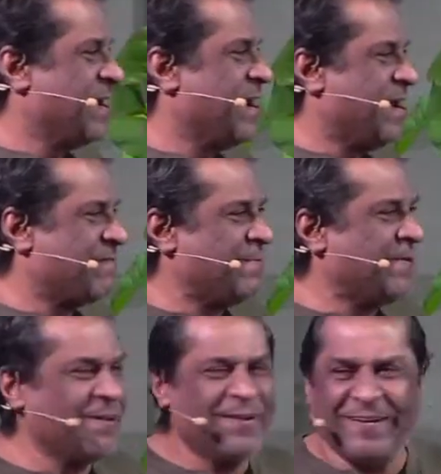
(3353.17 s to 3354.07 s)

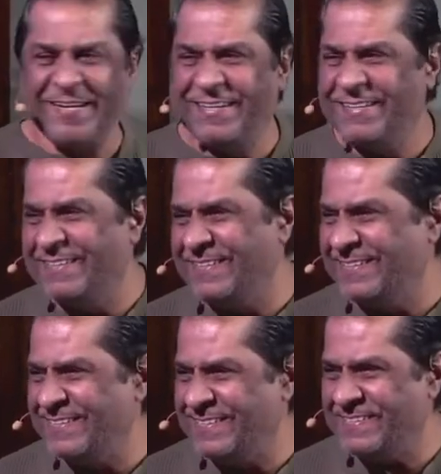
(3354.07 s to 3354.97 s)
Everybody got it?
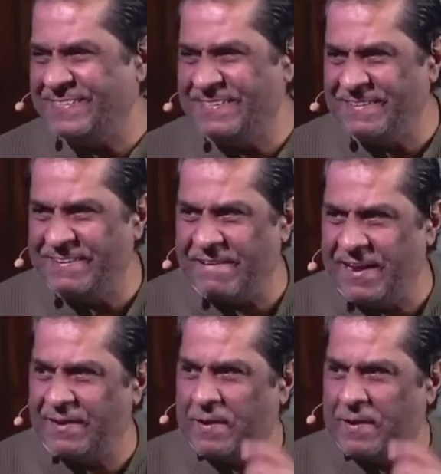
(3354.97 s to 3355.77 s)
Great.